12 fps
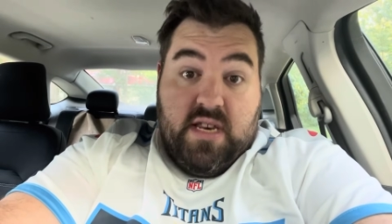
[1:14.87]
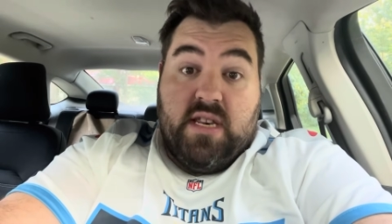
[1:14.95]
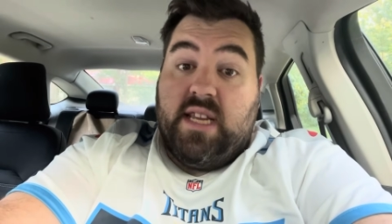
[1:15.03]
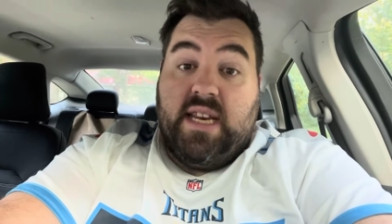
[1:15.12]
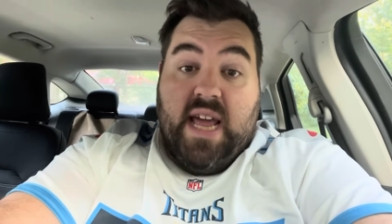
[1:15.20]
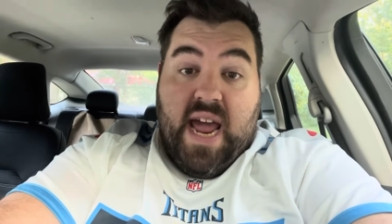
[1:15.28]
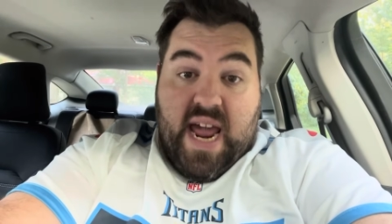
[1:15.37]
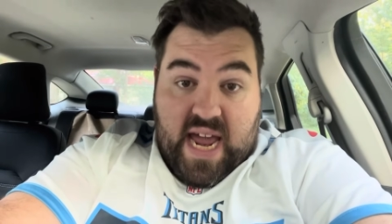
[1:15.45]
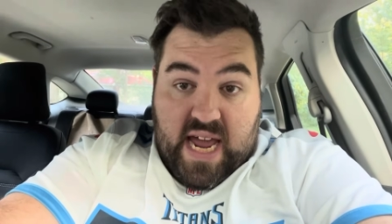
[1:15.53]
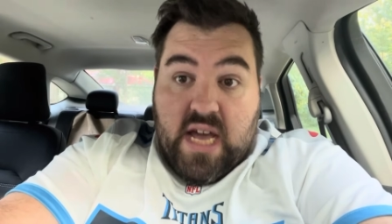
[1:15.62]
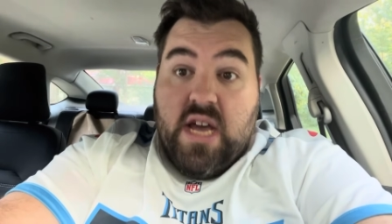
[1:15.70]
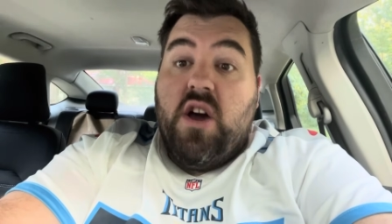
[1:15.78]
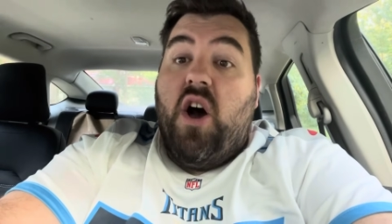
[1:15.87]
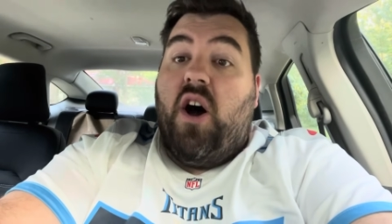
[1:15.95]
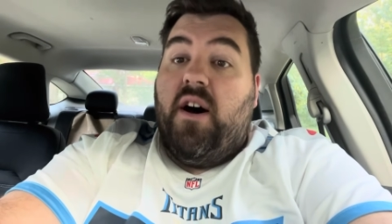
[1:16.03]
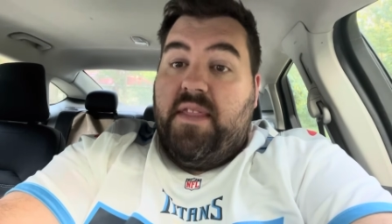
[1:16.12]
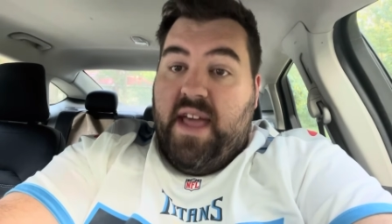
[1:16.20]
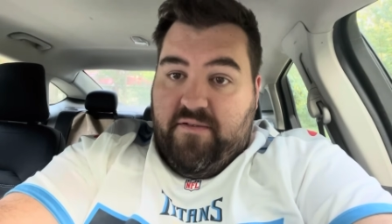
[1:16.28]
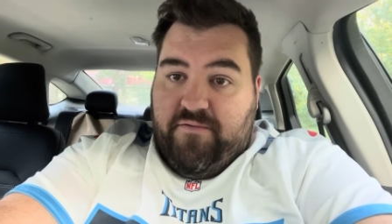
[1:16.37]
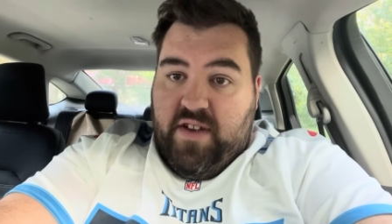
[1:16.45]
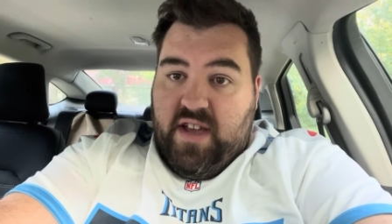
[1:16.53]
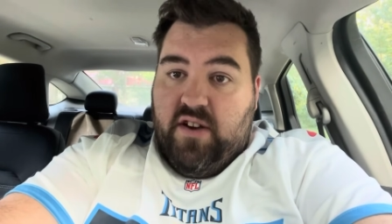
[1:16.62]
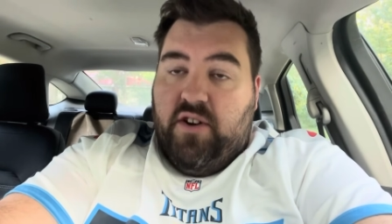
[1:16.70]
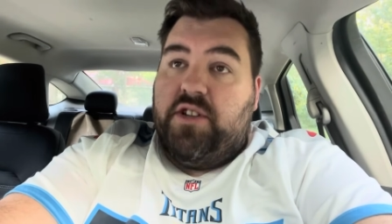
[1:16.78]
Today on that
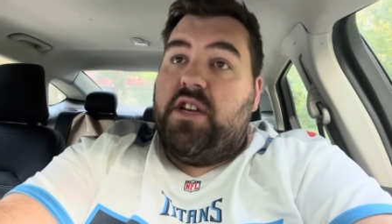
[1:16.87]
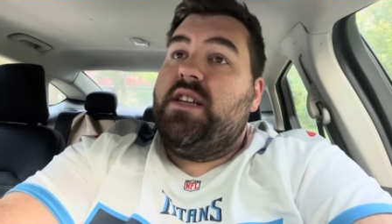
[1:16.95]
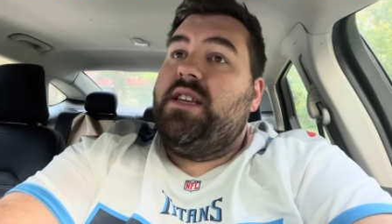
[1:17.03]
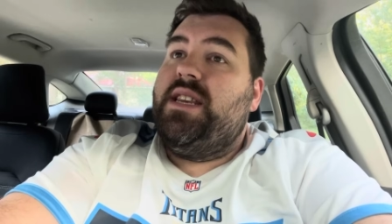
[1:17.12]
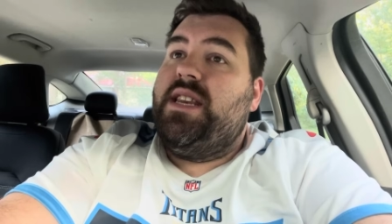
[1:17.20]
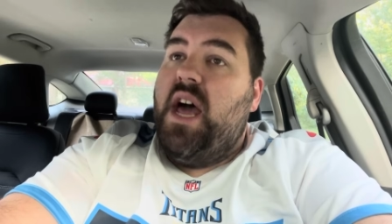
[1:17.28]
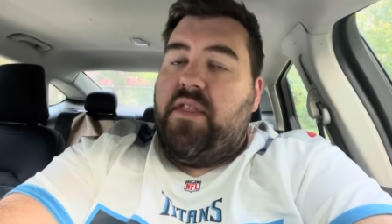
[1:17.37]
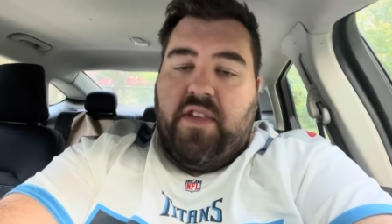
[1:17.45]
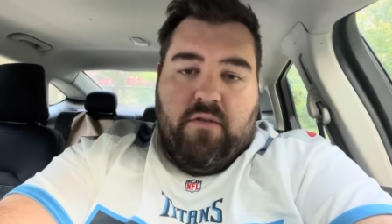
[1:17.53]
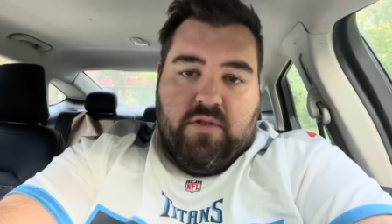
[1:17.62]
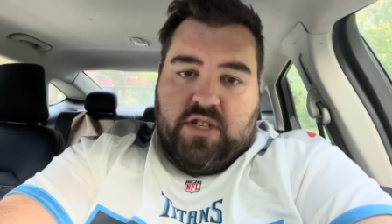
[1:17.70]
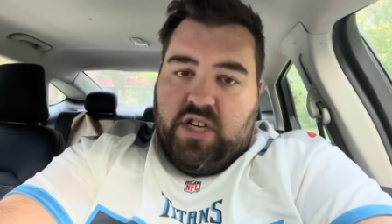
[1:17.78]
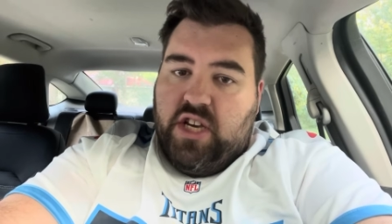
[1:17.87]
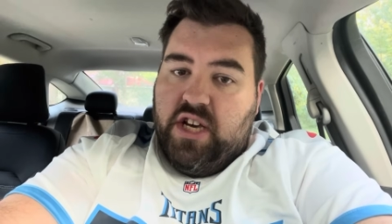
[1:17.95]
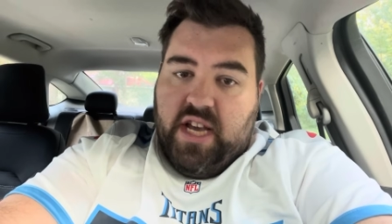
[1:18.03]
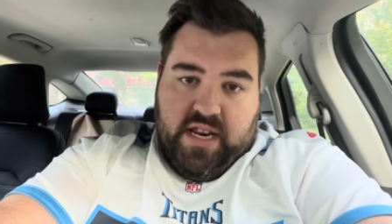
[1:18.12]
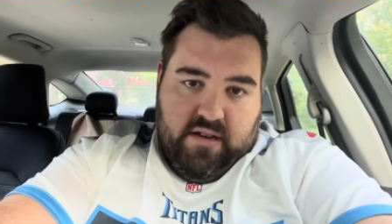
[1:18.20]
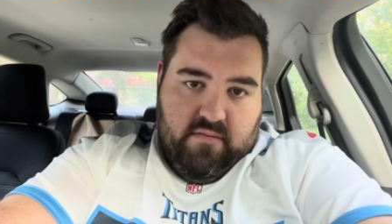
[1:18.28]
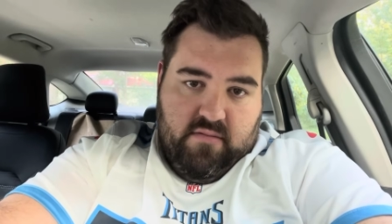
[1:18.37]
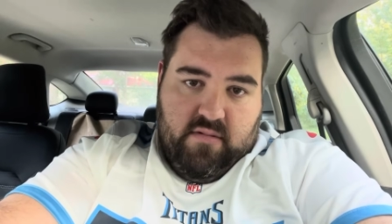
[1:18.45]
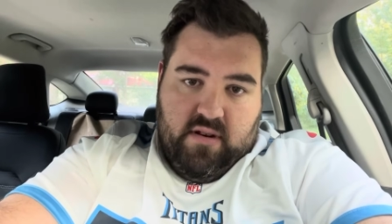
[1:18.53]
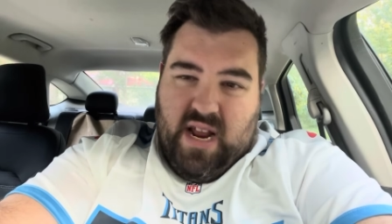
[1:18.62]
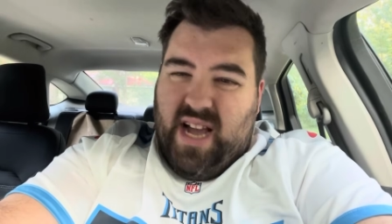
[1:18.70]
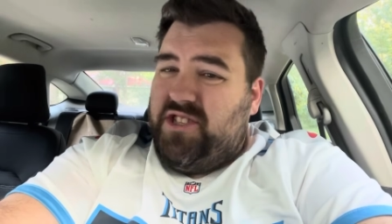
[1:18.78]
field, nothing was good.
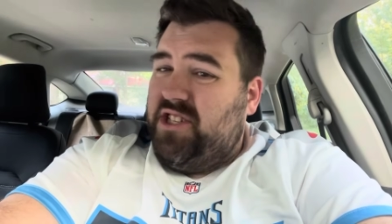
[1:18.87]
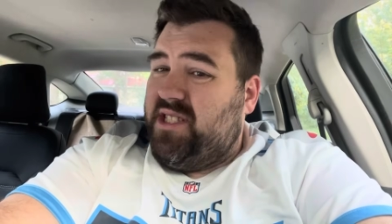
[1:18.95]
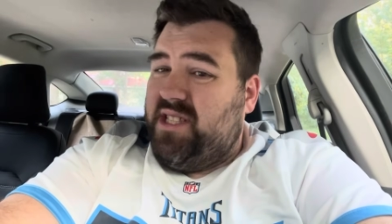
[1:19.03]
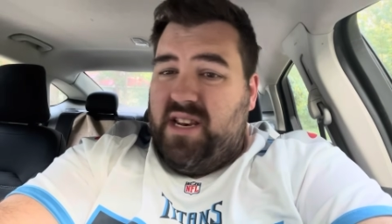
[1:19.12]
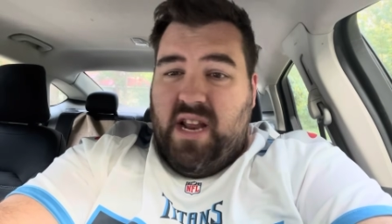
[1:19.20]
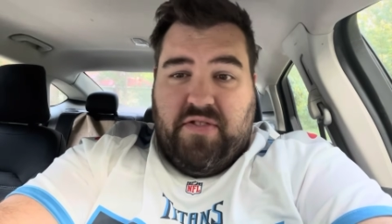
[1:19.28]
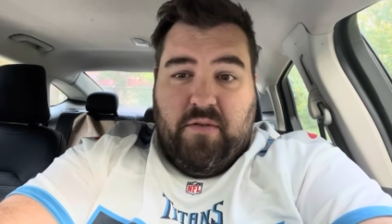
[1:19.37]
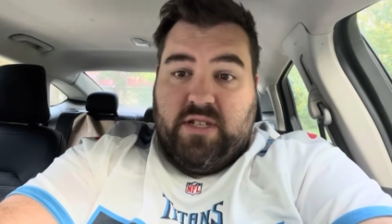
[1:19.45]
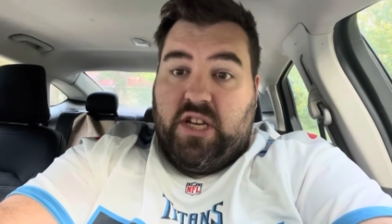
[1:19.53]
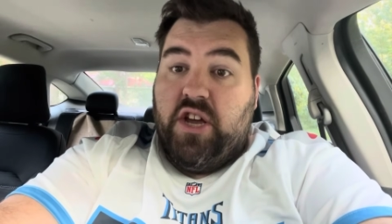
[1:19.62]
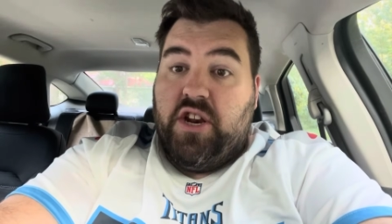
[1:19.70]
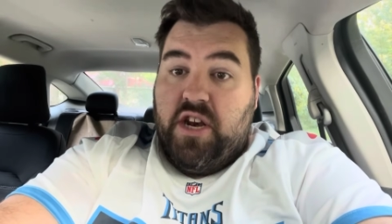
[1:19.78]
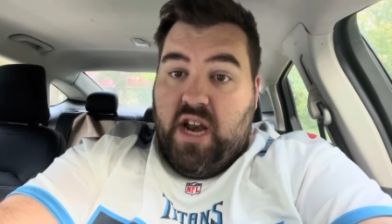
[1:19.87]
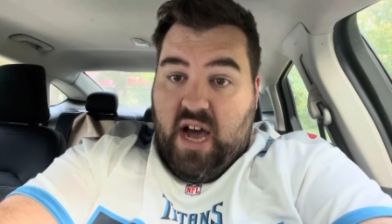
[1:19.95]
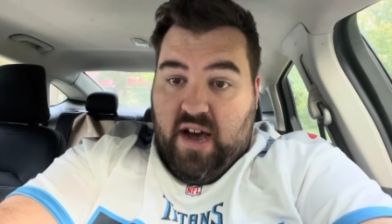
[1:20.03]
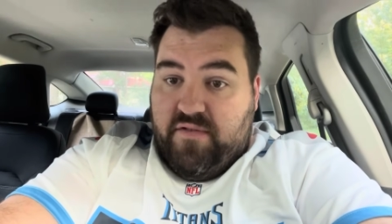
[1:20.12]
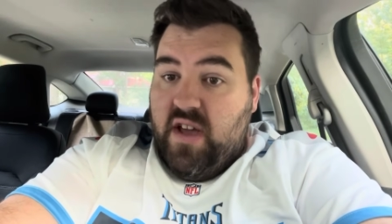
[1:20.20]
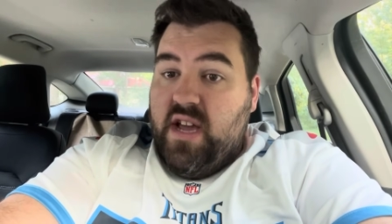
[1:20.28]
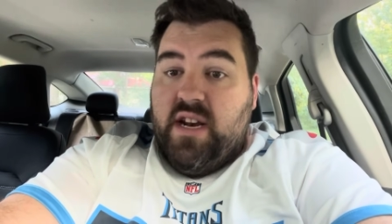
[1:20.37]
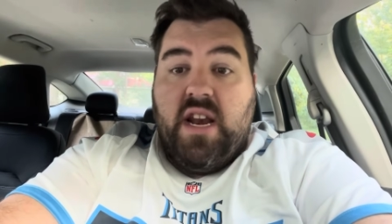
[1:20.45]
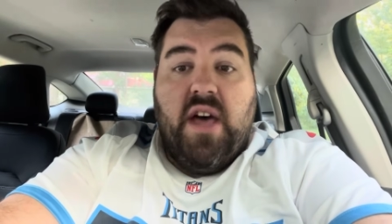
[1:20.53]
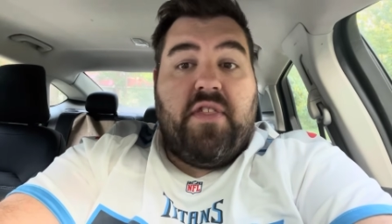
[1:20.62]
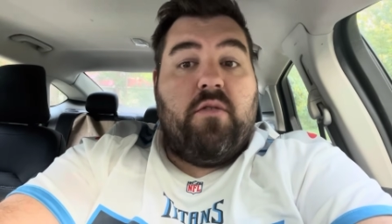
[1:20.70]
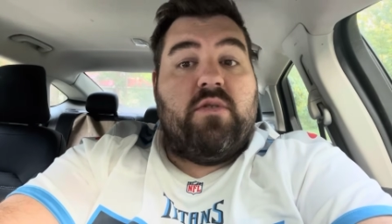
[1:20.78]
Not just that nothing was good enough,
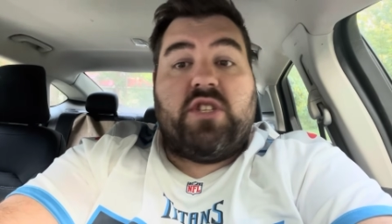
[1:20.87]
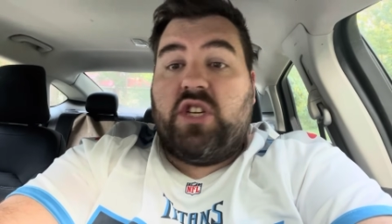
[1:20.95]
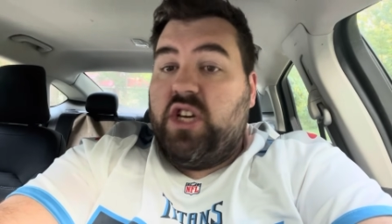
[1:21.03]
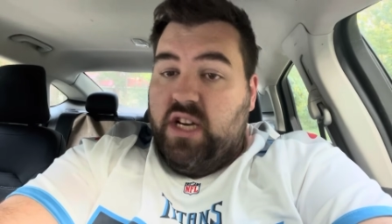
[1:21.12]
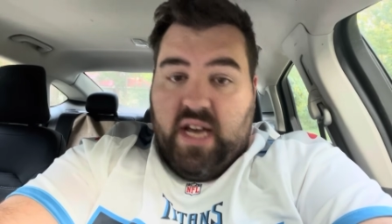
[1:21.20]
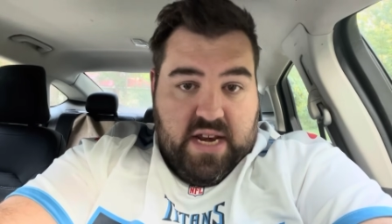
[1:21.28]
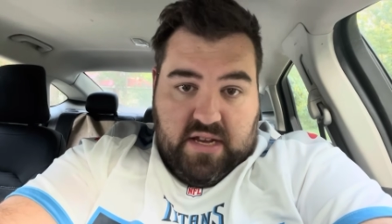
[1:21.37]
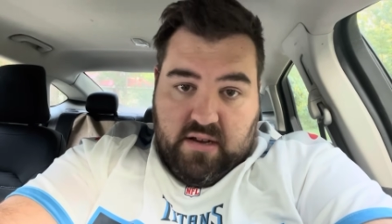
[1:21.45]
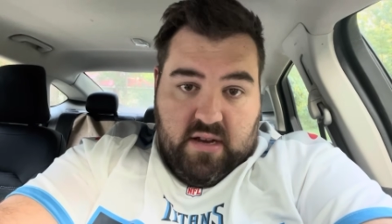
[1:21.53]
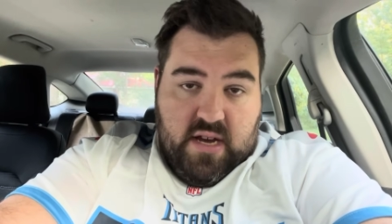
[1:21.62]
nothing was good.